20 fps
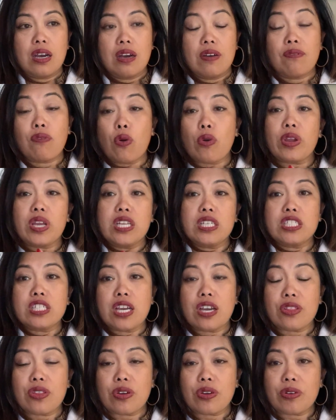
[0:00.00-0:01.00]
for each
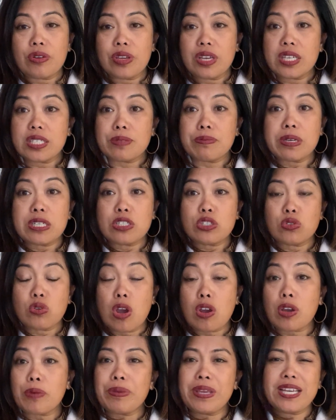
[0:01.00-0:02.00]
other is much
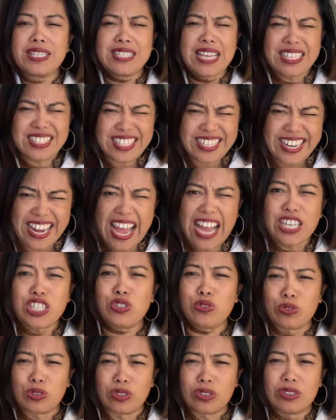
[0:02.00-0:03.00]
stronger because that's
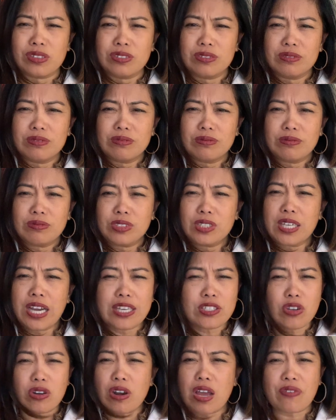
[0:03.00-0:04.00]
natural. You
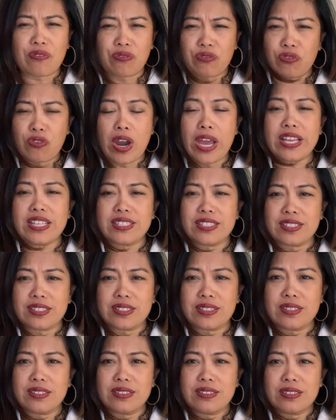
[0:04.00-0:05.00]
guys are not
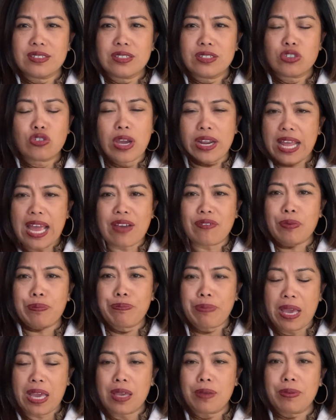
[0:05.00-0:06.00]
friends trying to have a
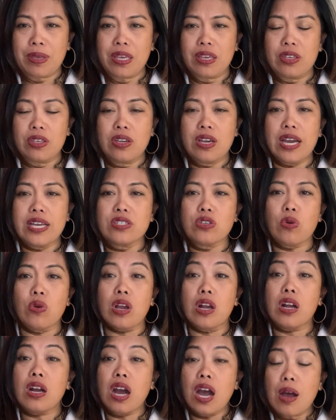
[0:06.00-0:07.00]
baby. You guys are
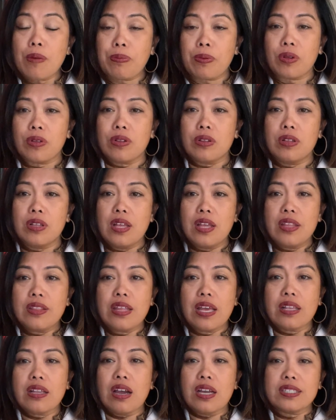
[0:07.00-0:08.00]
a couple
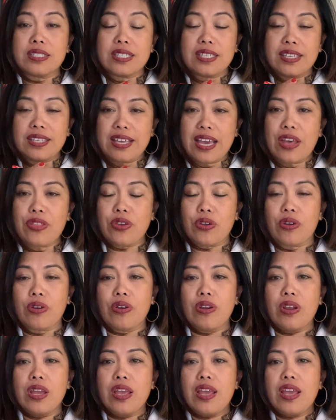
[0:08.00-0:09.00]
that got together
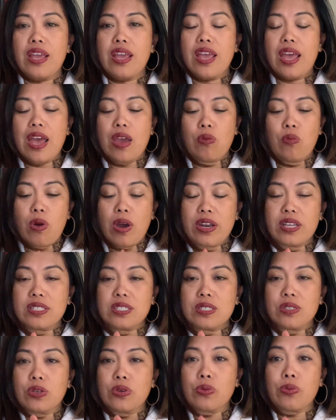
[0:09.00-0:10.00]
and wanted
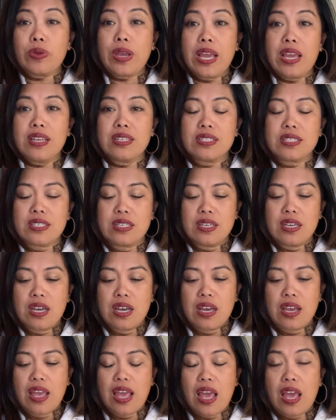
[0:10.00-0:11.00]
to create
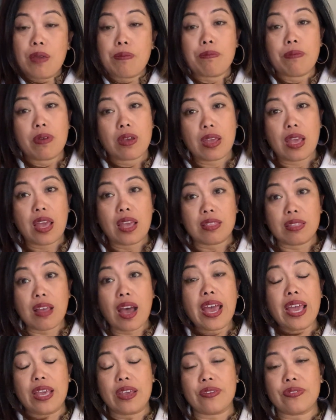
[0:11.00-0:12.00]
a
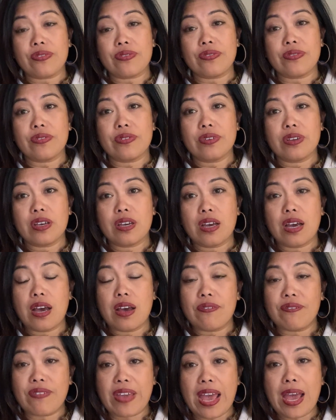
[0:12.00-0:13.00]
life, a
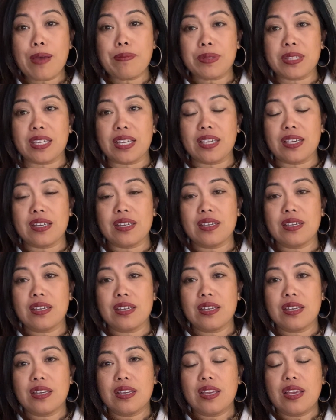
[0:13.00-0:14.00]
family.
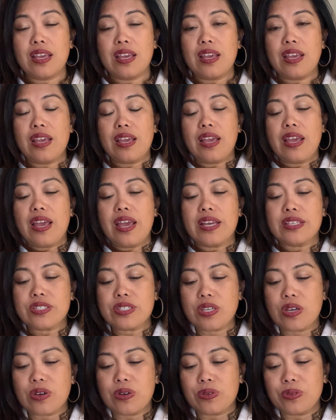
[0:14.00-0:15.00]
And
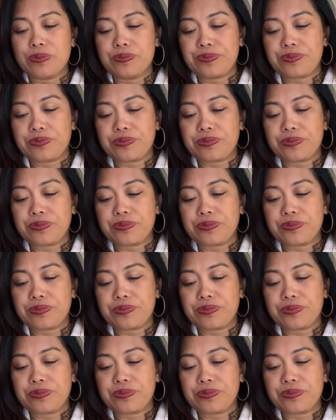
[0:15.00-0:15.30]
so